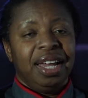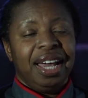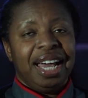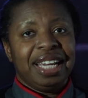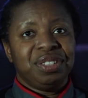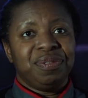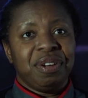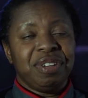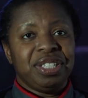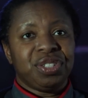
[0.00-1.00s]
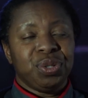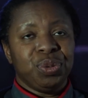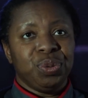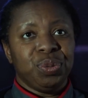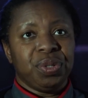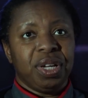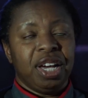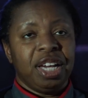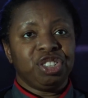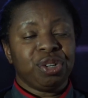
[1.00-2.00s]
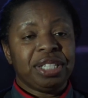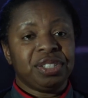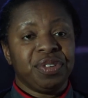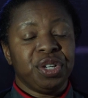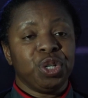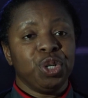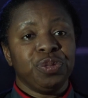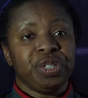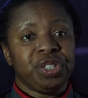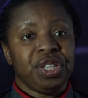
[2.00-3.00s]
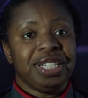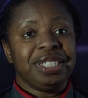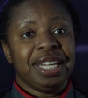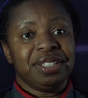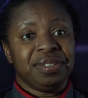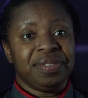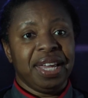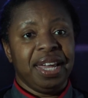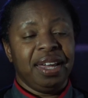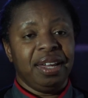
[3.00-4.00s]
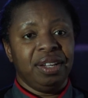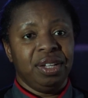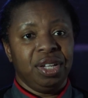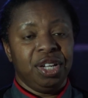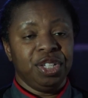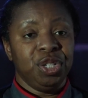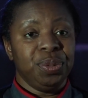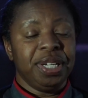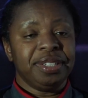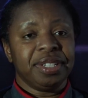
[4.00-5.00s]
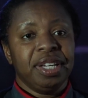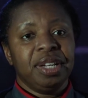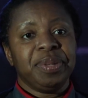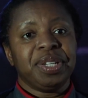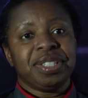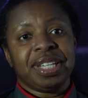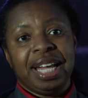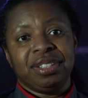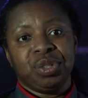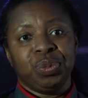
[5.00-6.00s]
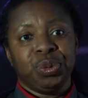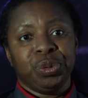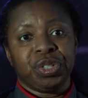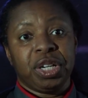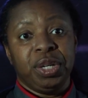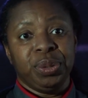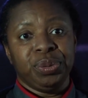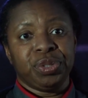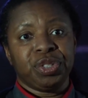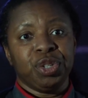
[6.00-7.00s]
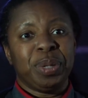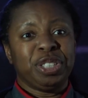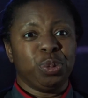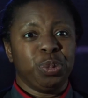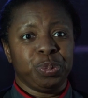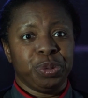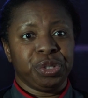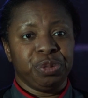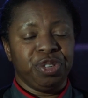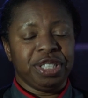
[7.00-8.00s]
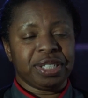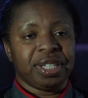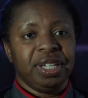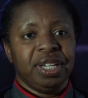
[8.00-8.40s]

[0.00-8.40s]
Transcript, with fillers: and very soon I transferred over to the intensive care uh, unit because the cancer wards closed. So my job was put at risk.